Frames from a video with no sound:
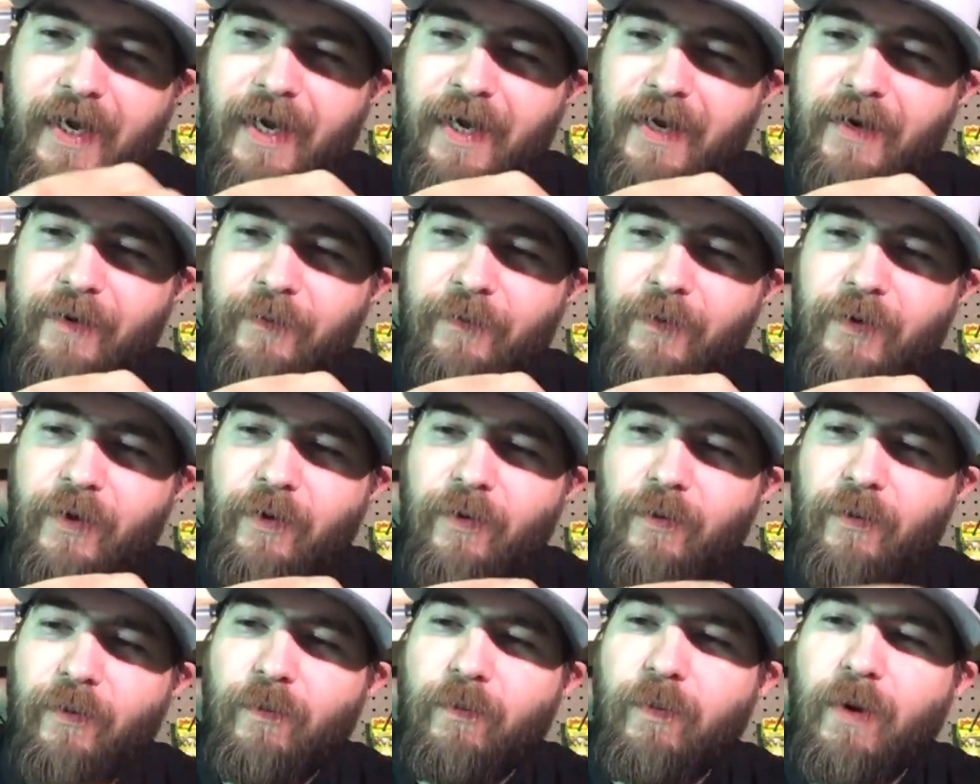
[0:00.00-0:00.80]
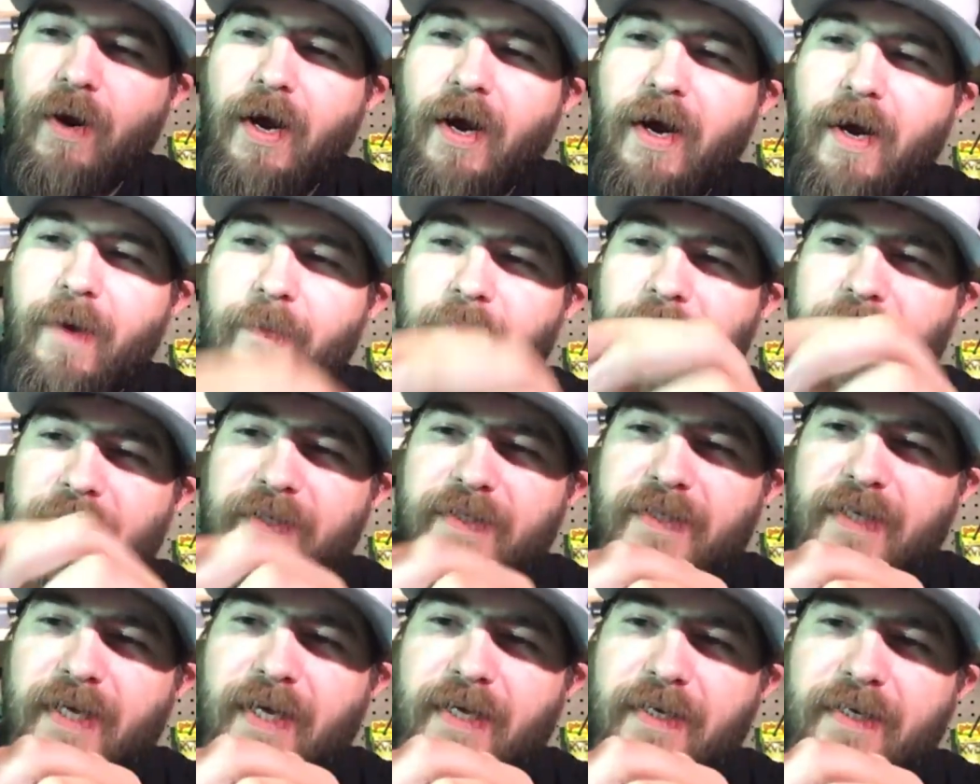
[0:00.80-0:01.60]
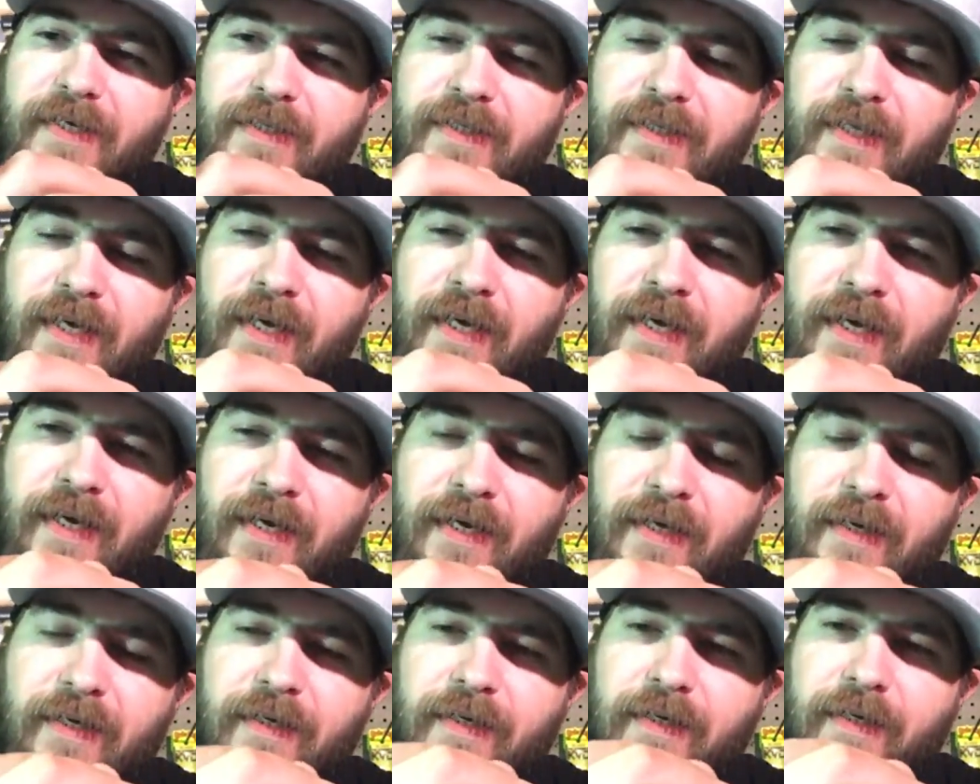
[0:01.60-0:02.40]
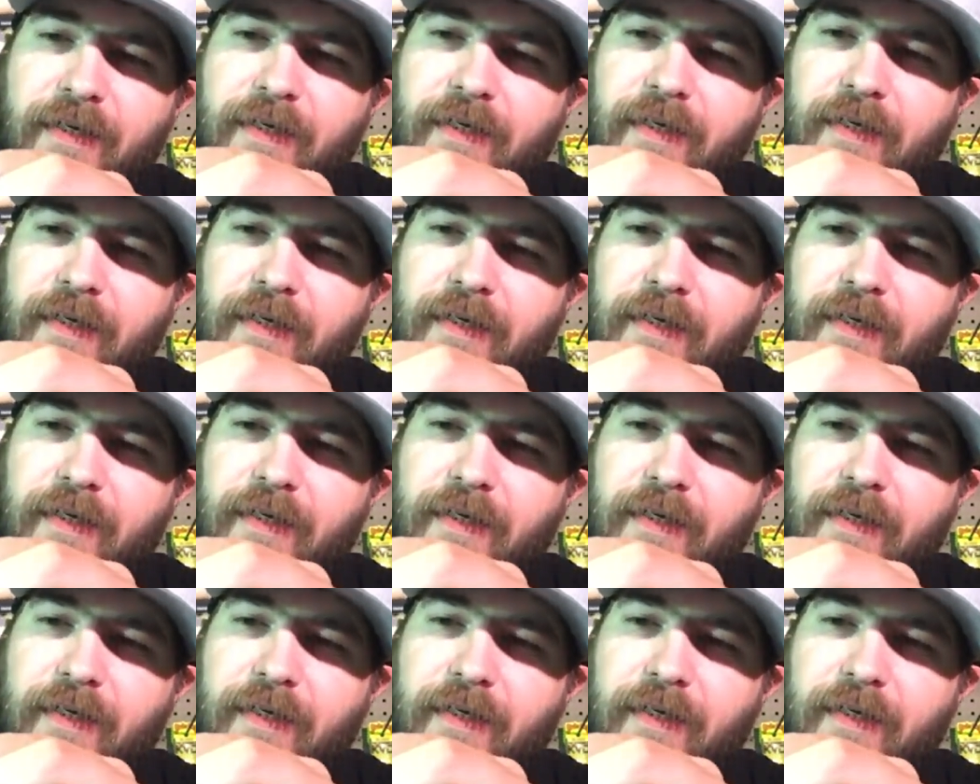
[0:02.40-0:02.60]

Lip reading: don't know why, but this head design